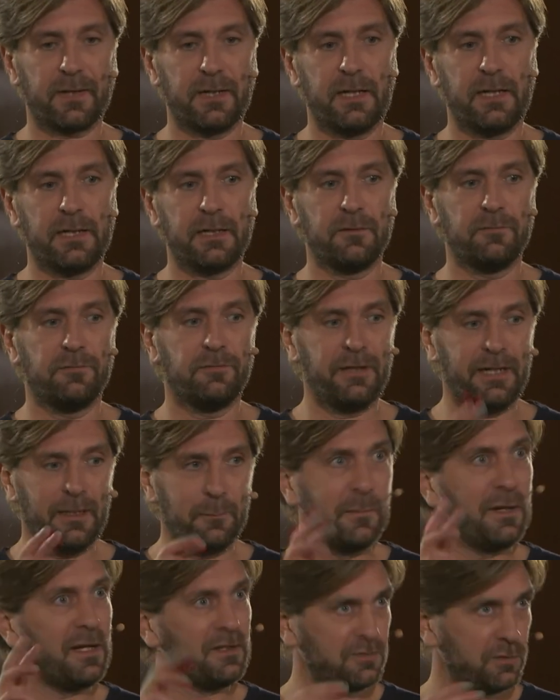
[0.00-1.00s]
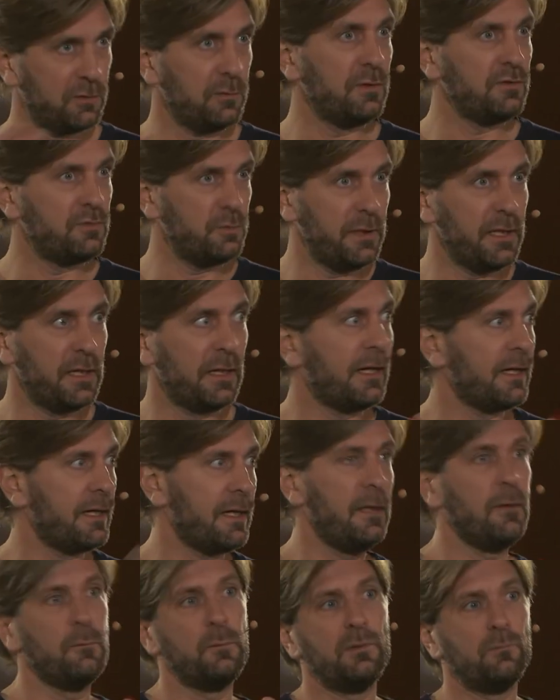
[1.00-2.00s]
like a film nestor in Sweden, like
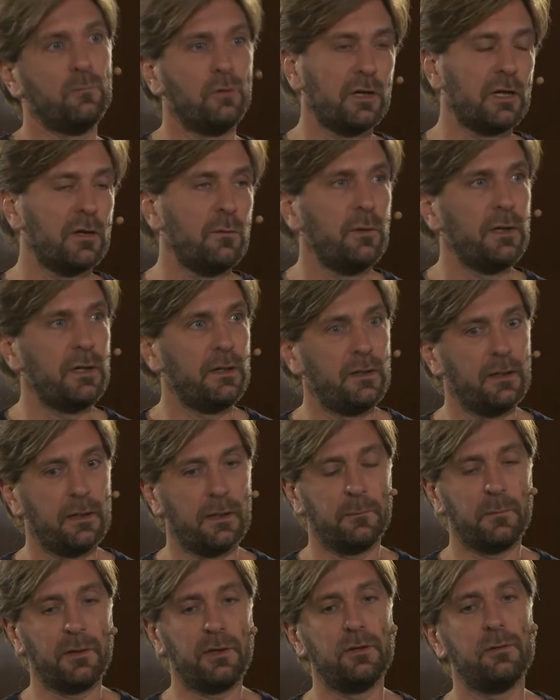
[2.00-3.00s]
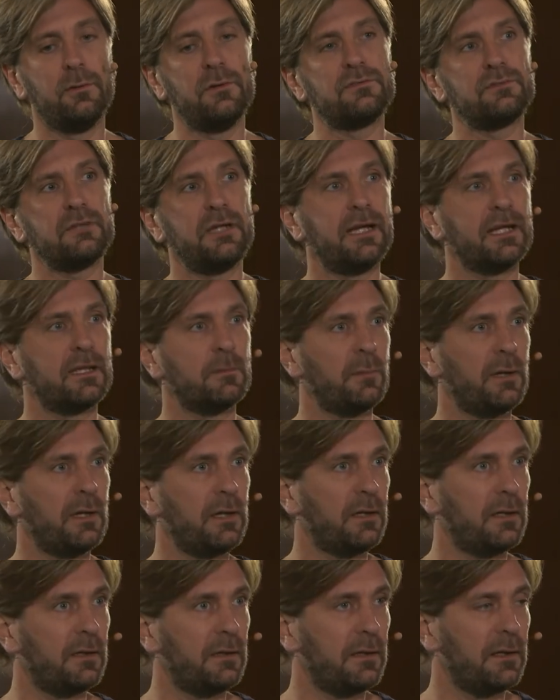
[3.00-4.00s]
he had been working with Marie-Louise
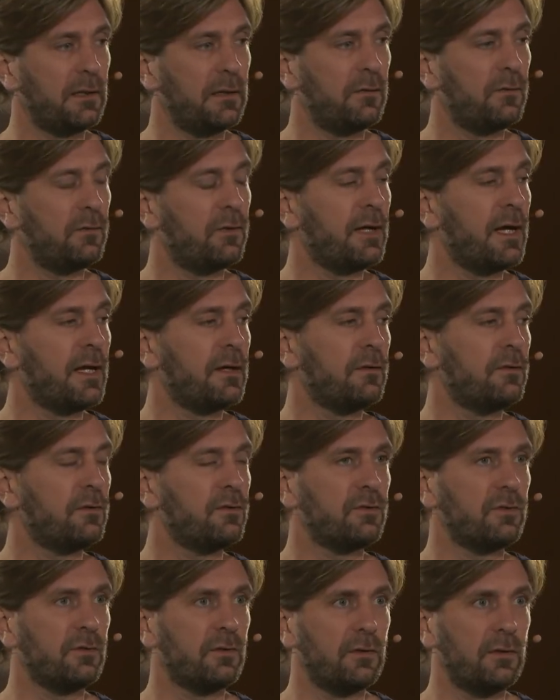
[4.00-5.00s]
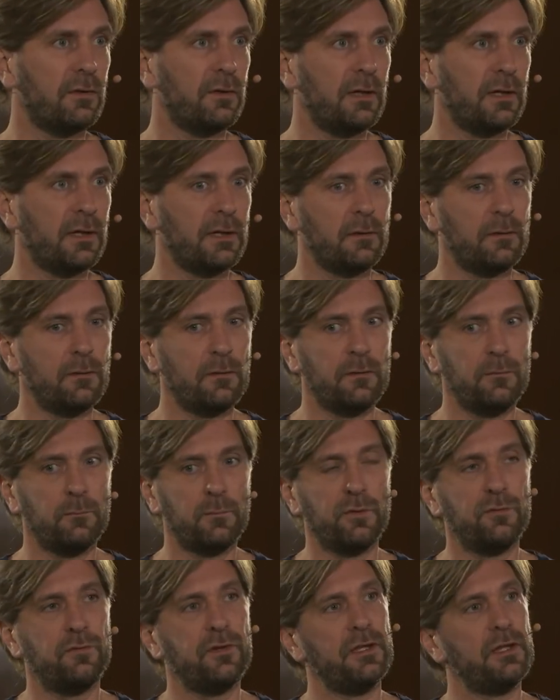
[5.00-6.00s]
Ekman and Roy Andersson and
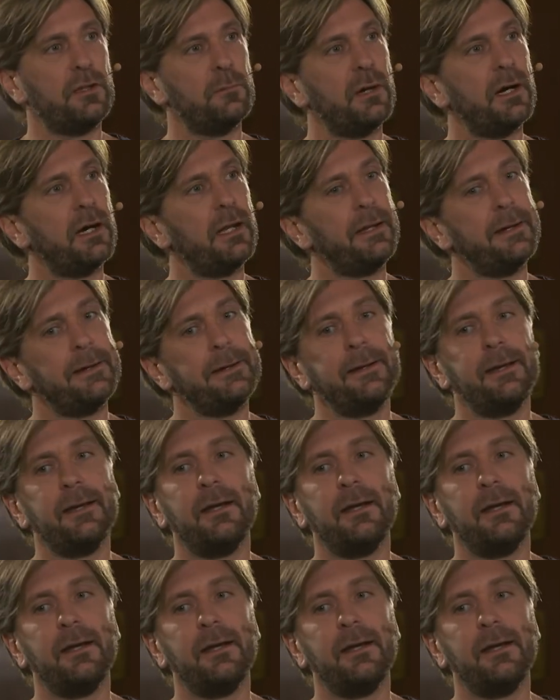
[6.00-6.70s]
Bo Widerberg.